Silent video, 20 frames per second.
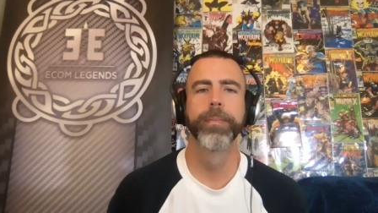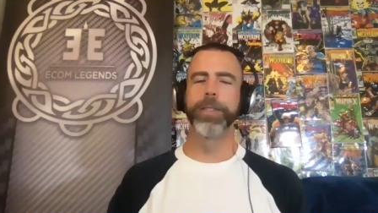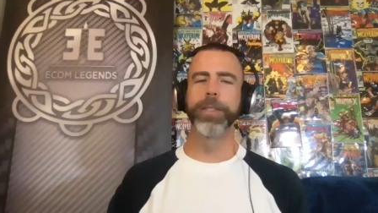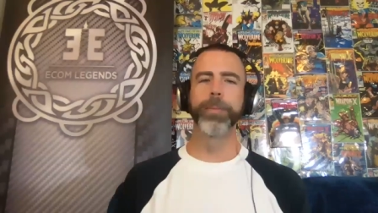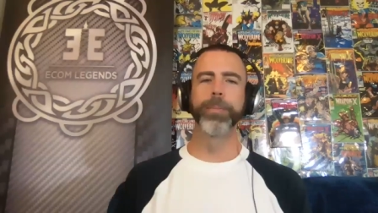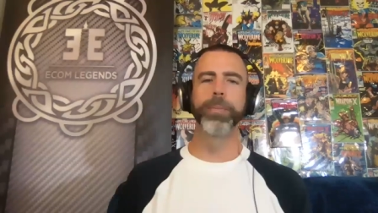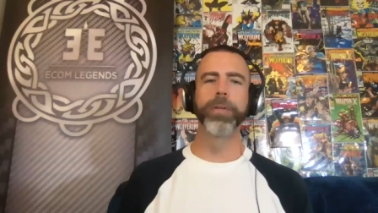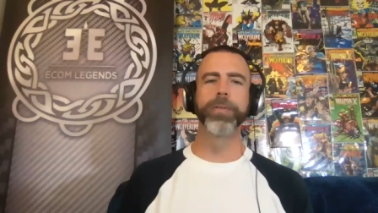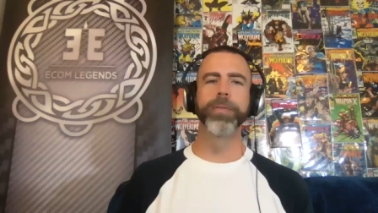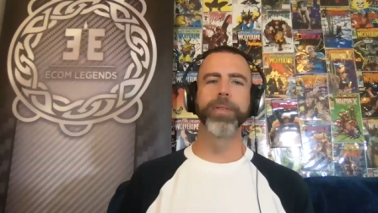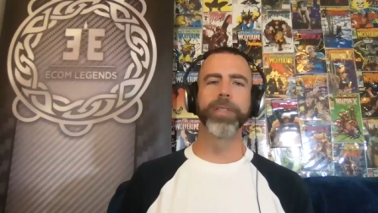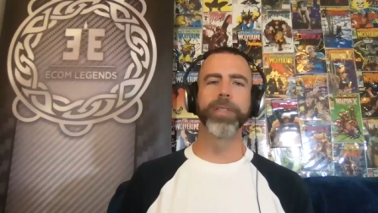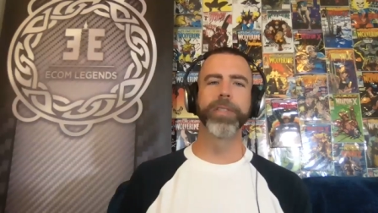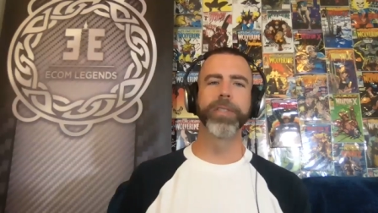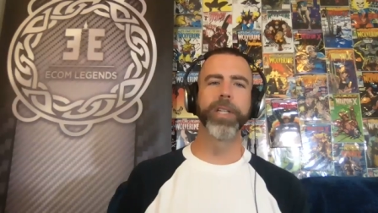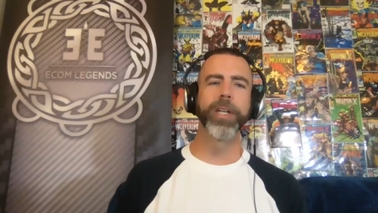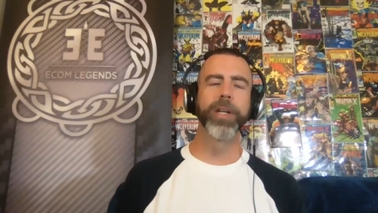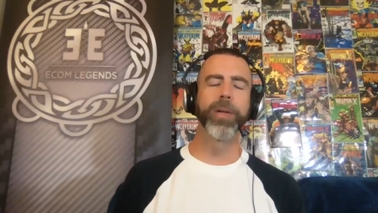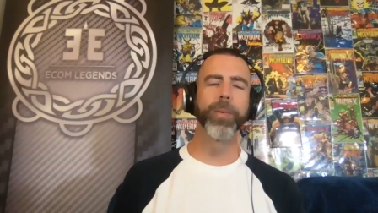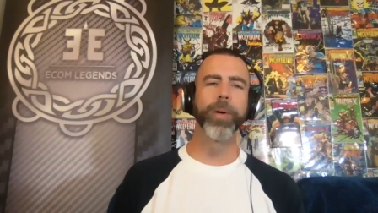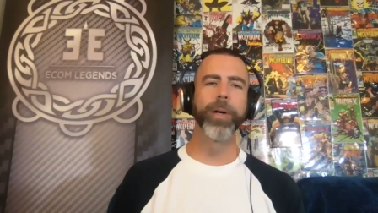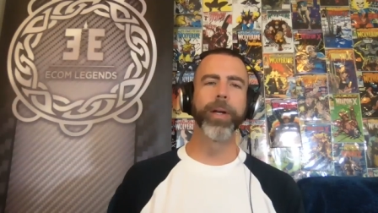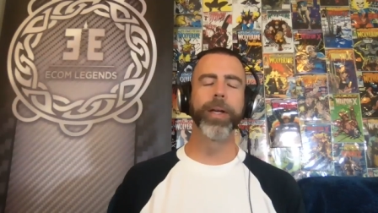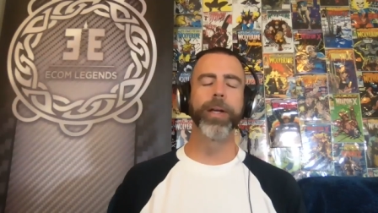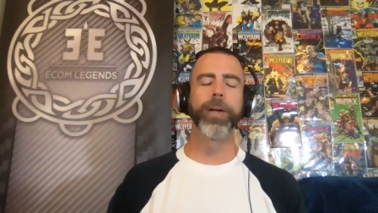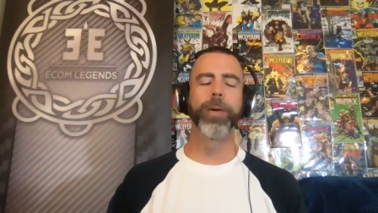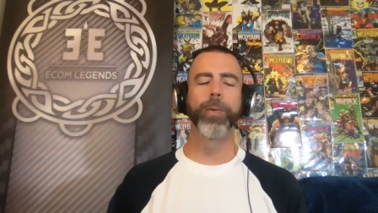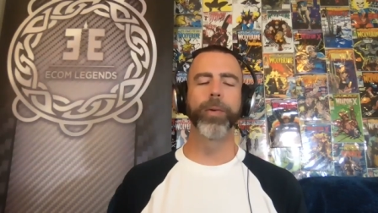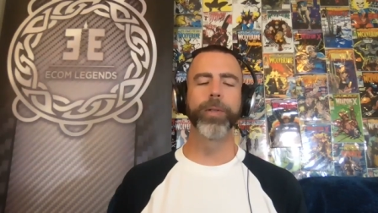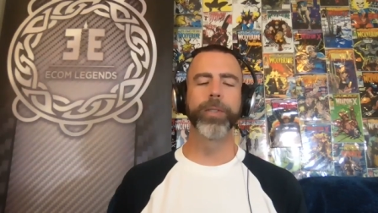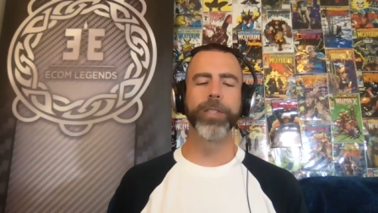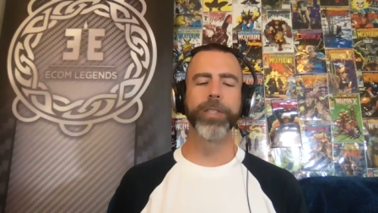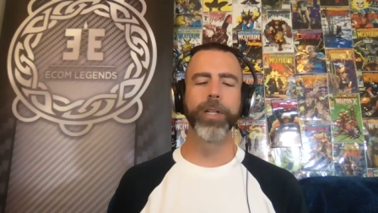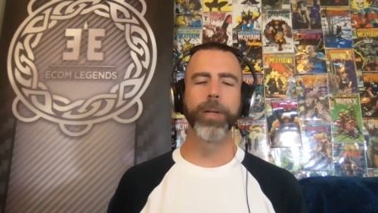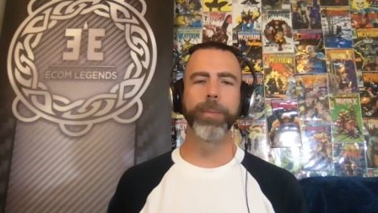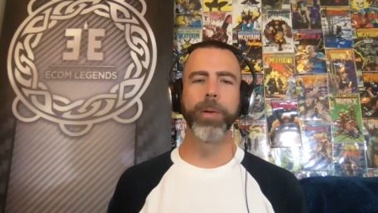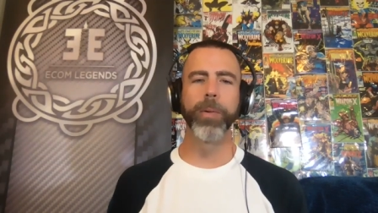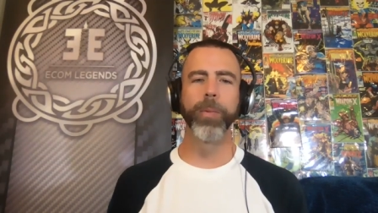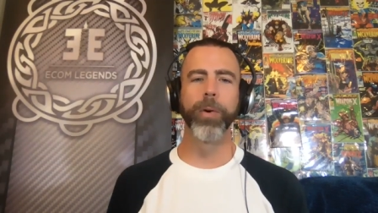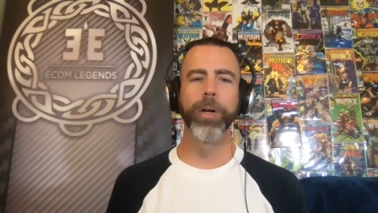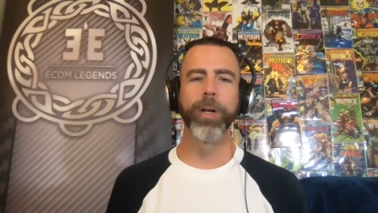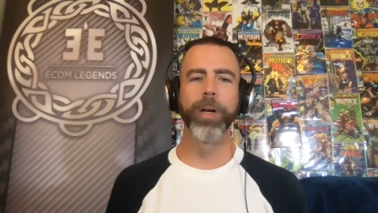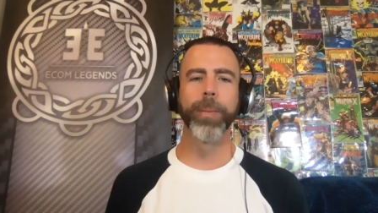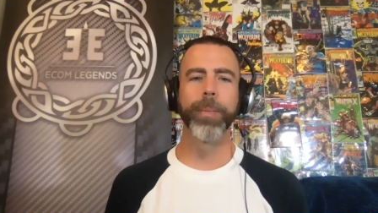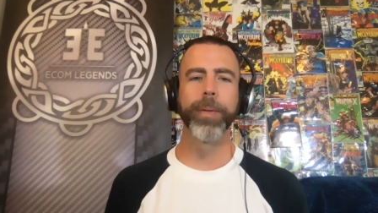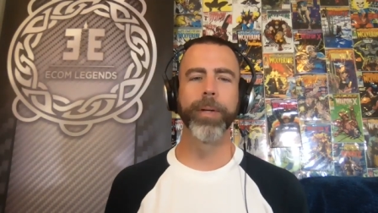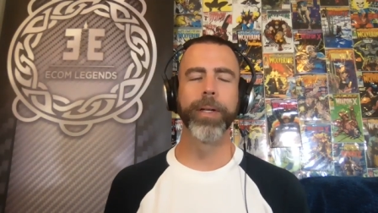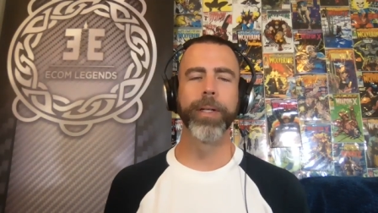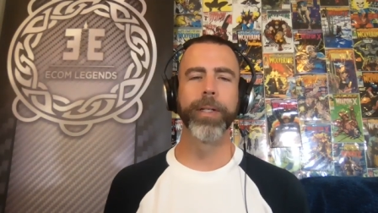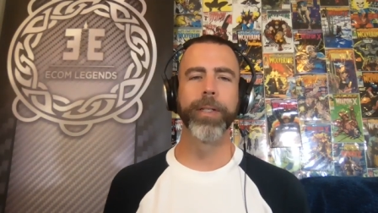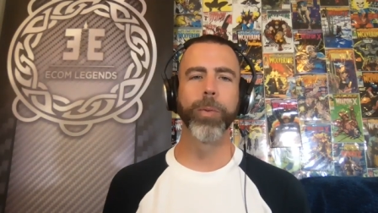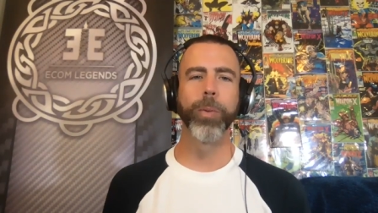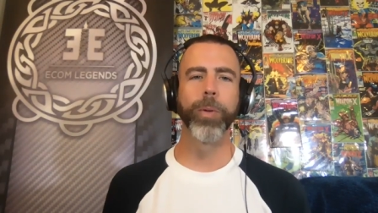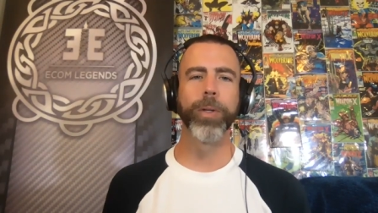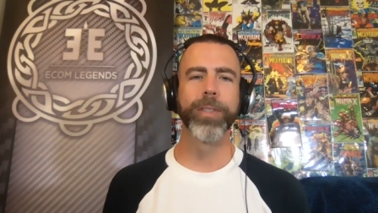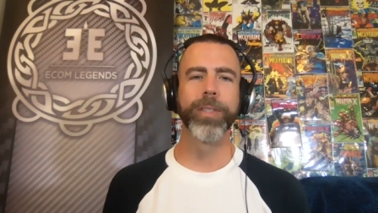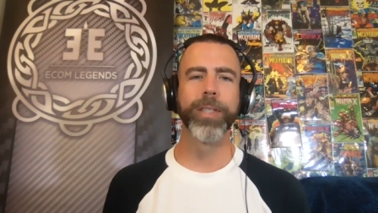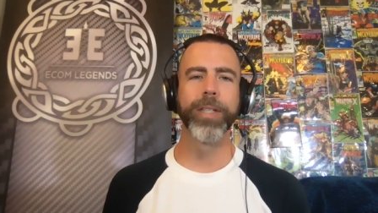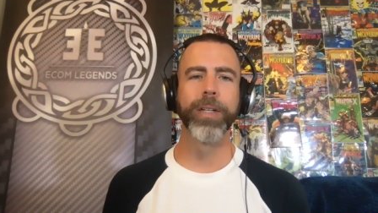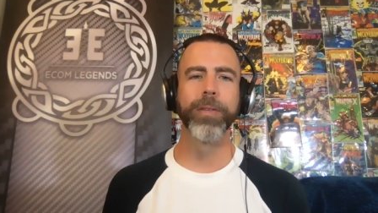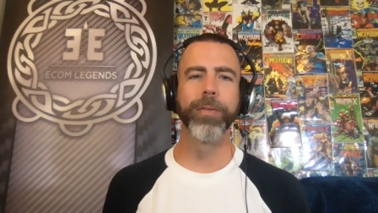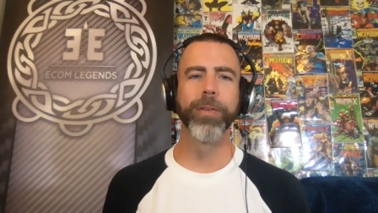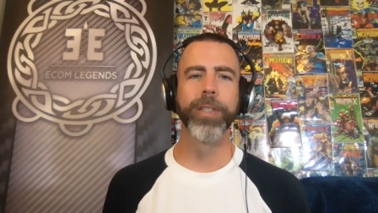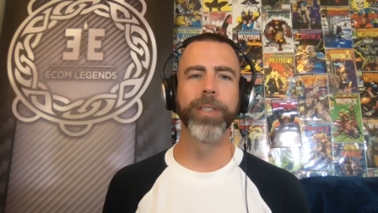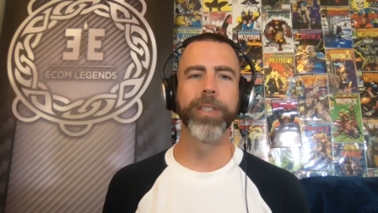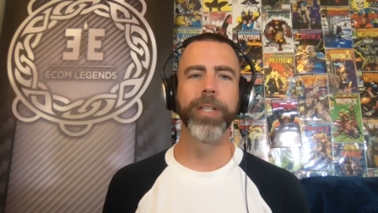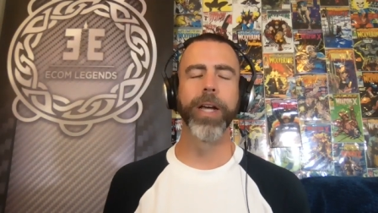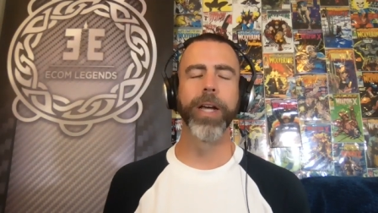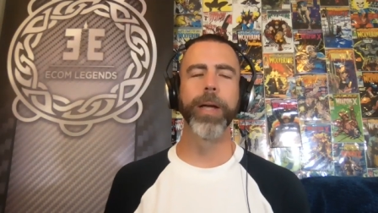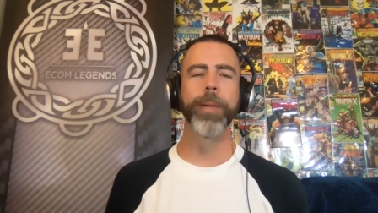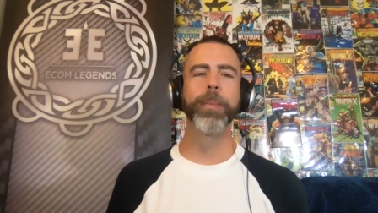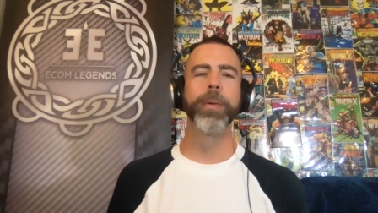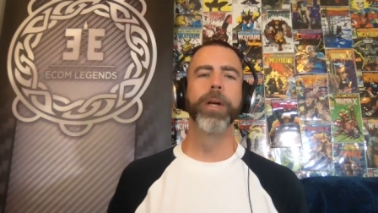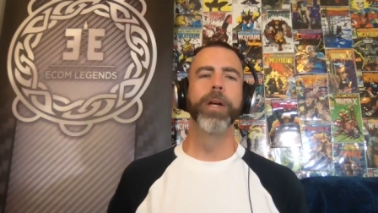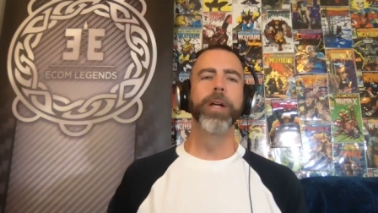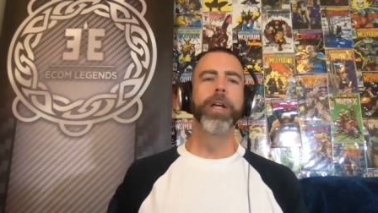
a perfect segue. Gentlemen, we're coming towards the end of our time.